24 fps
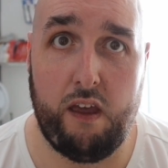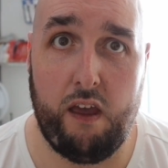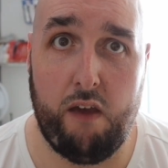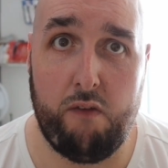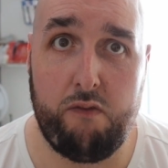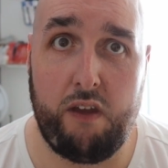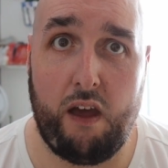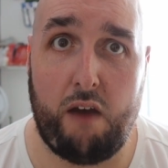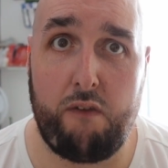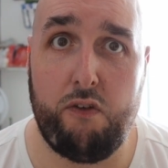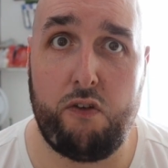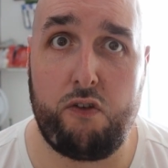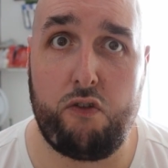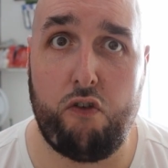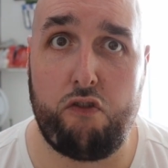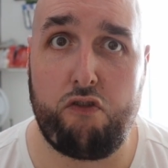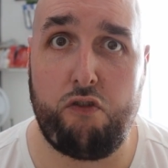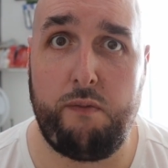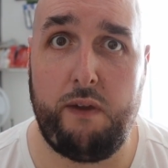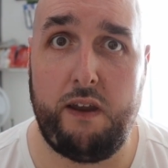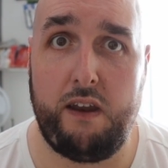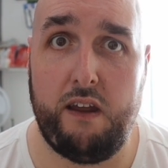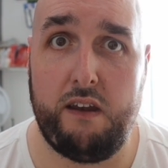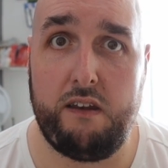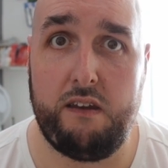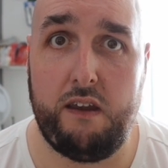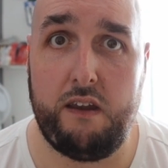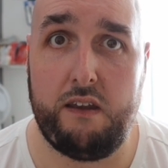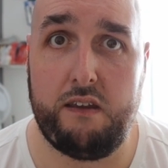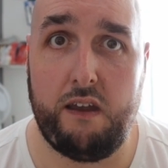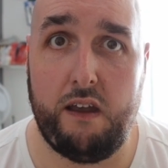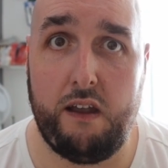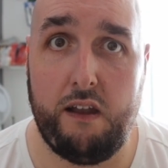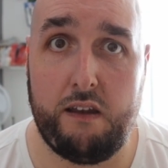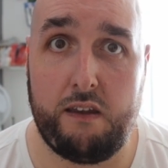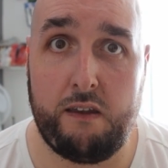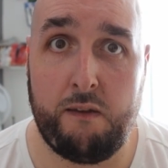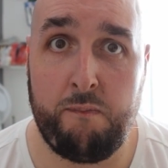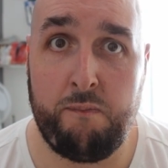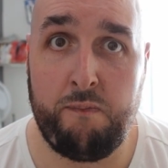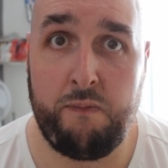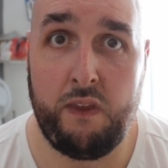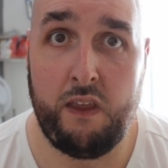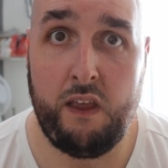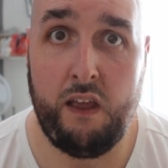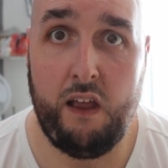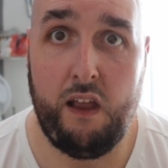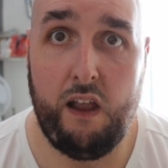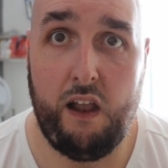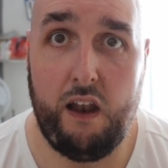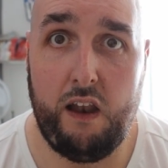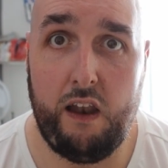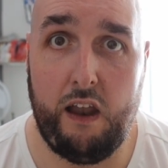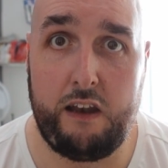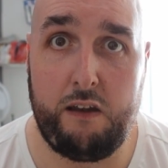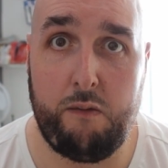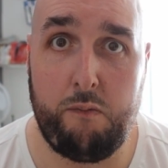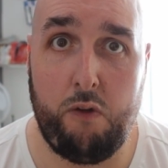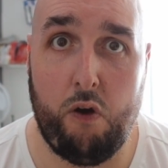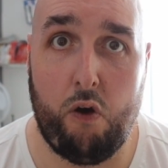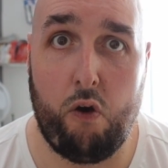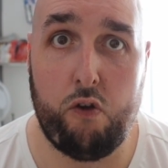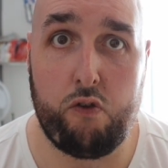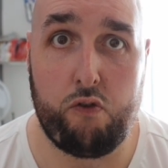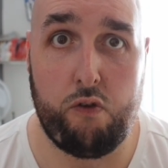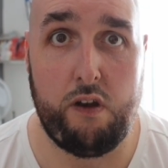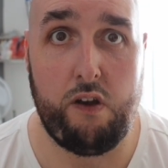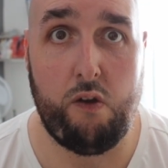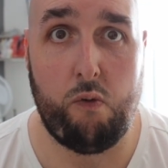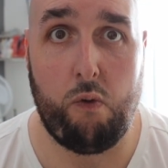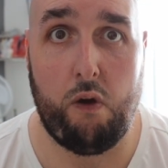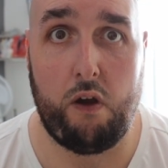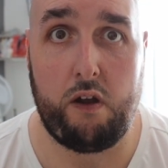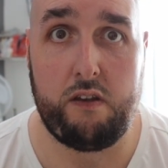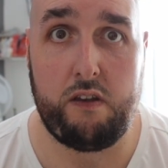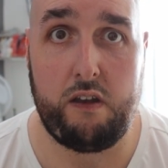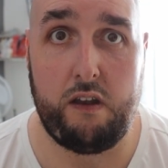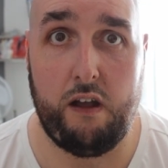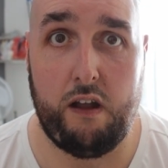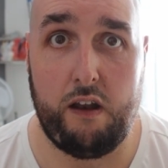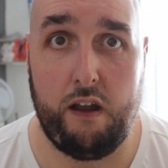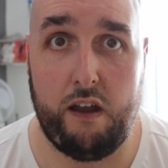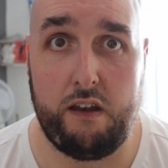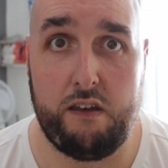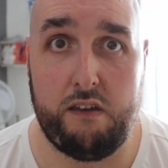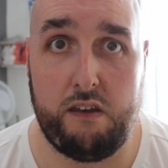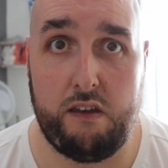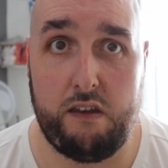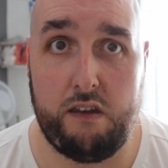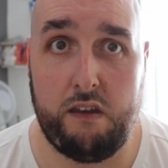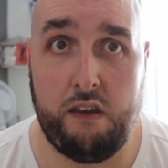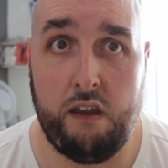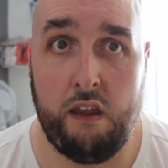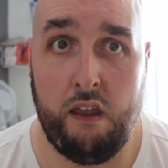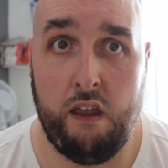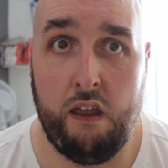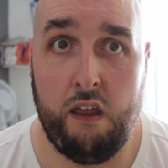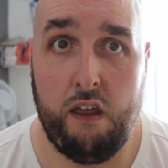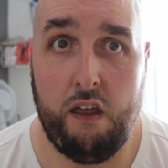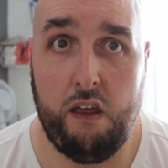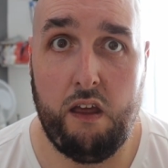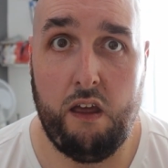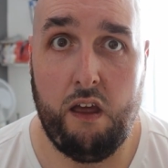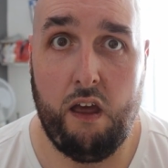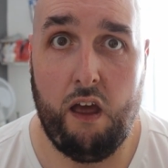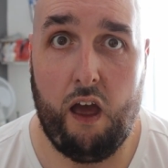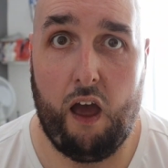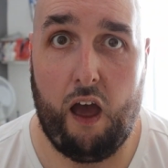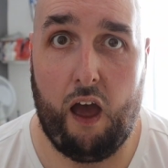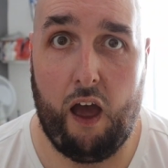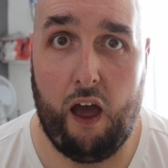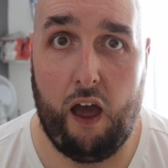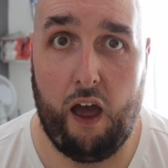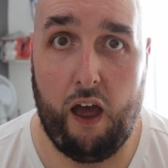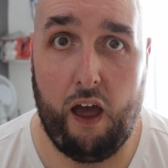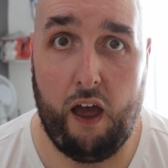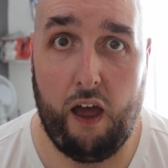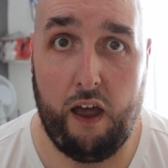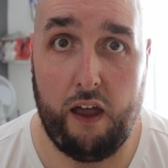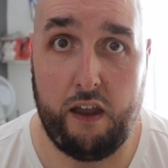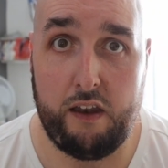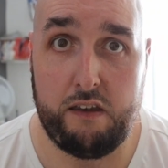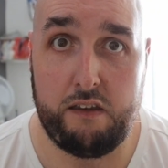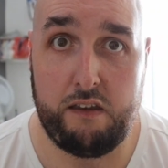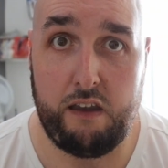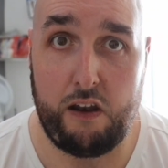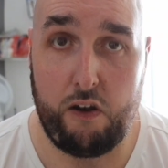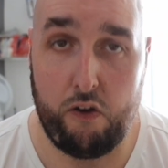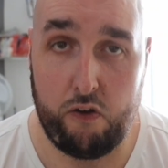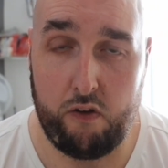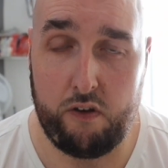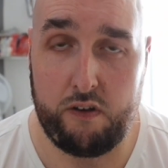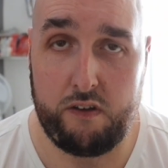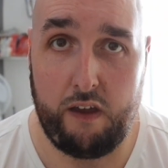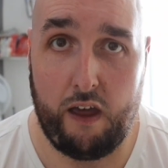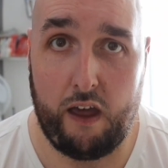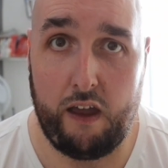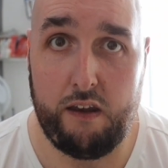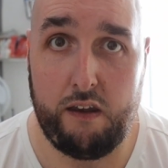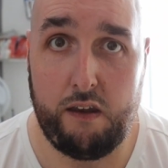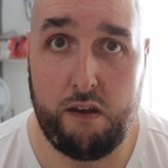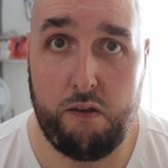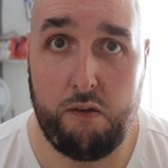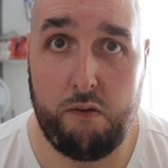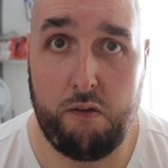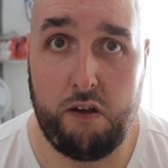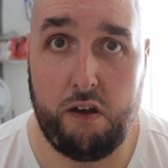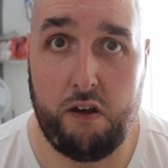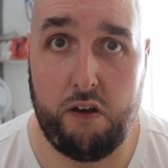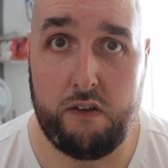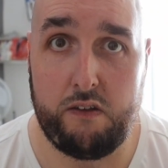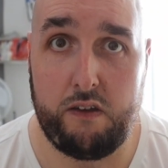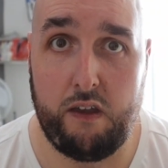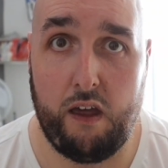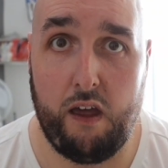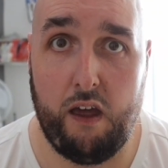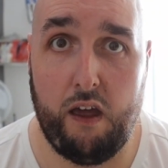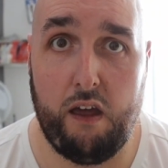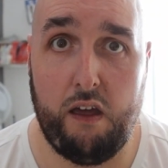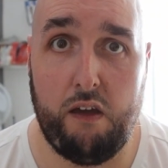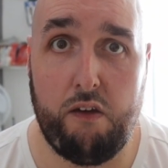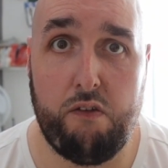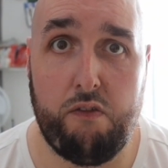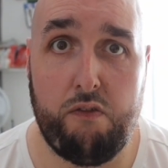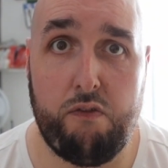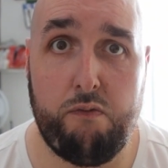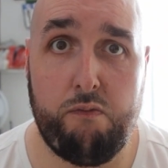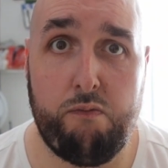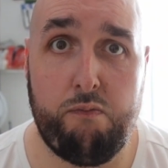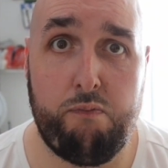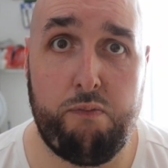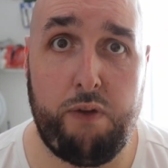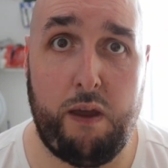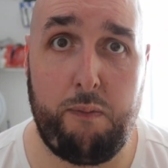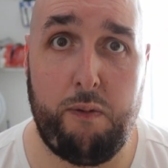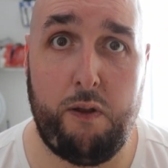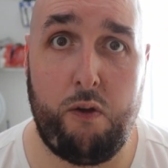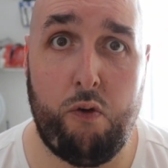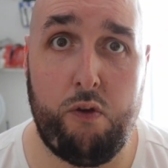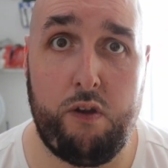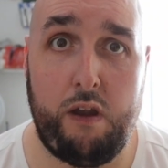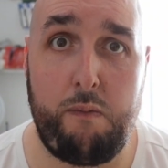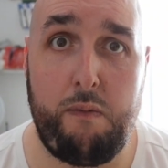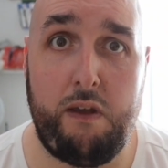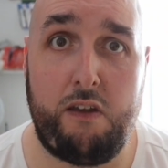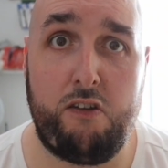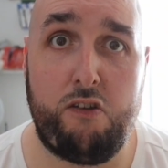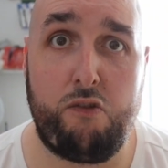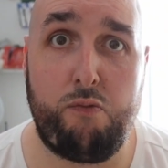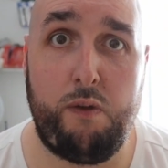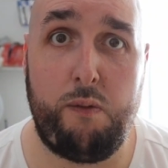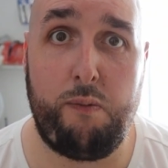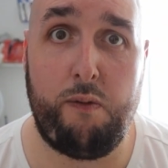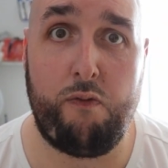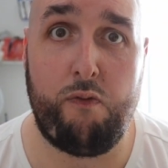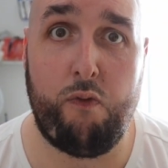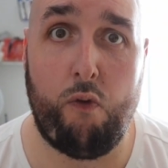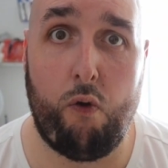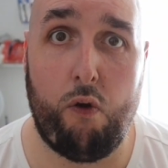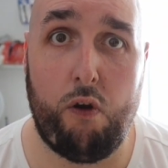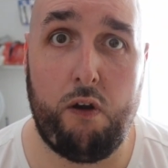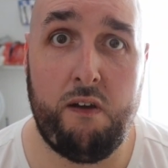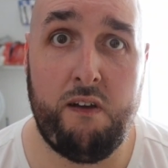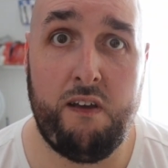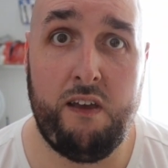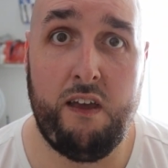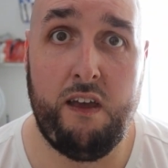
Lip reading: If they have your social media details, let them know they're in the works and all that, and they'll understand, because people who did message me before,